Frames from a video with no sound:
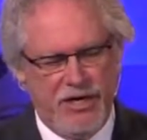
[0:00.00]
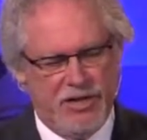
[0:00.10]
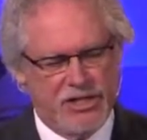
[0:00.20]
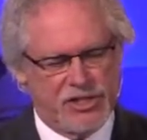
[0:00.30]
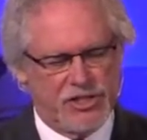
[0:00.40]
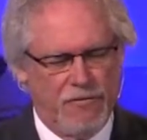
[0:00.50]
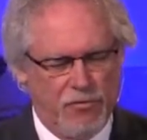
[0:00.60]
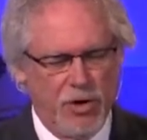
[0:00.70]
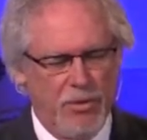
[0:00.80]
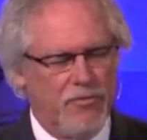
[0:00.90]
That's a
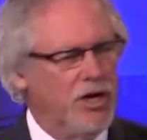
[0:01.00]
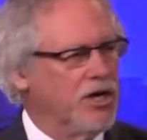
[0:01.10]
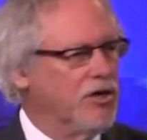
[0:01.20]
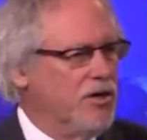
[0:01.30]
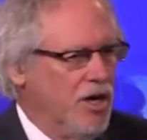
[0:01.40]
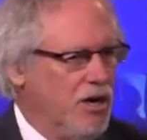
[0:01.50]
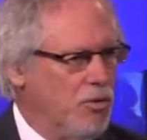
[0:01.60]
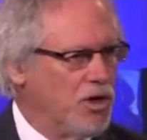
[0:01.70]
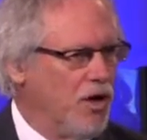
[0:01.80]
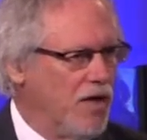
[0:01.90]
form of hunger.
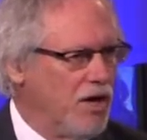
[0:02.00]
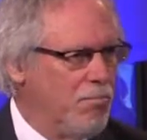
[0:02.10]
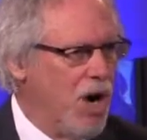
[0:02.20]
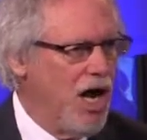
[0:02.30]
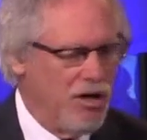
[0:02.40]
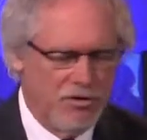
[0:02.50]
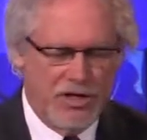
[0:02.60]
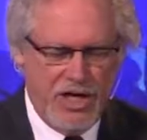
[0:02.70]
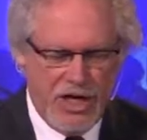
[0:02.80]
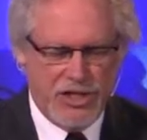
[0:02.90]
We'll call that a mild
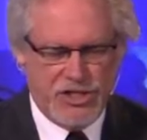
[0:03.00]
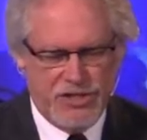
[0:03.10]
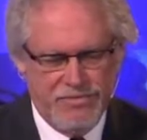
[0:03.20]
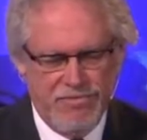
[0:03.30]
case.